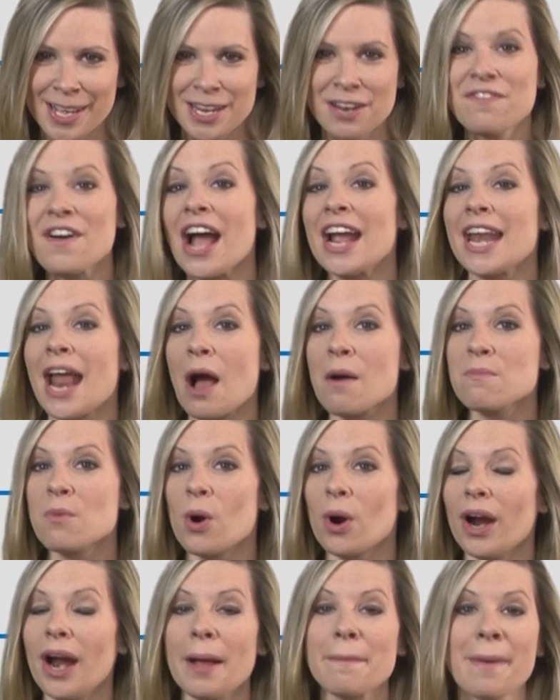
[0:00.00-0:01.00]
To find out
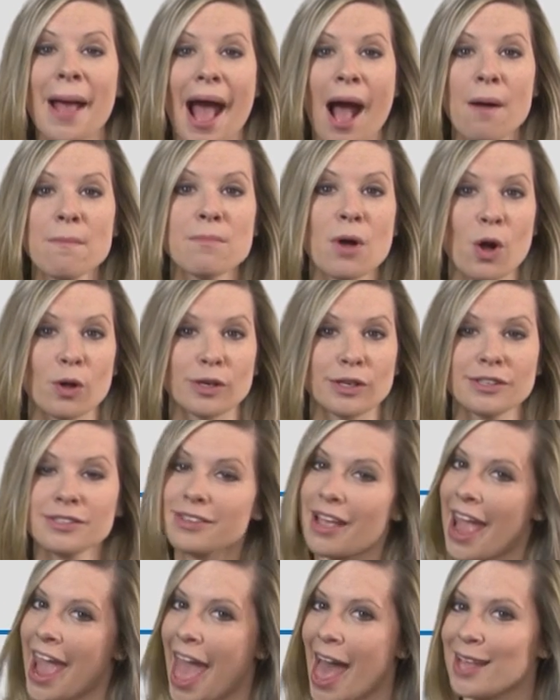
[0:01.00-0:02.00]
more about
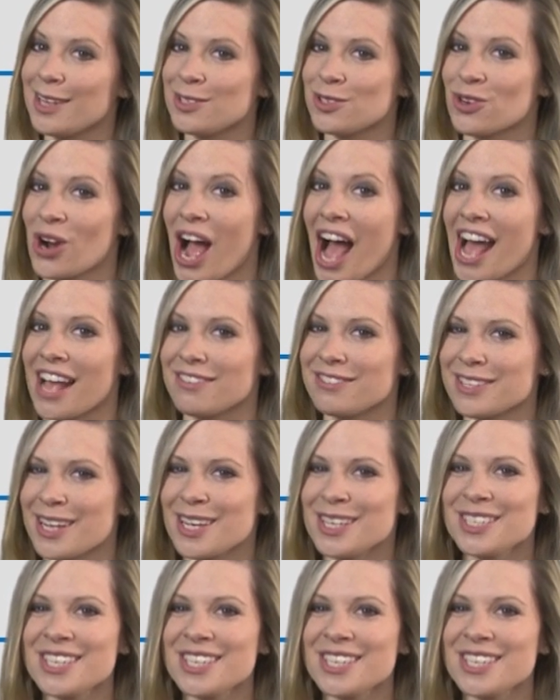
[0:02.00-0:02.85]
motors and drives,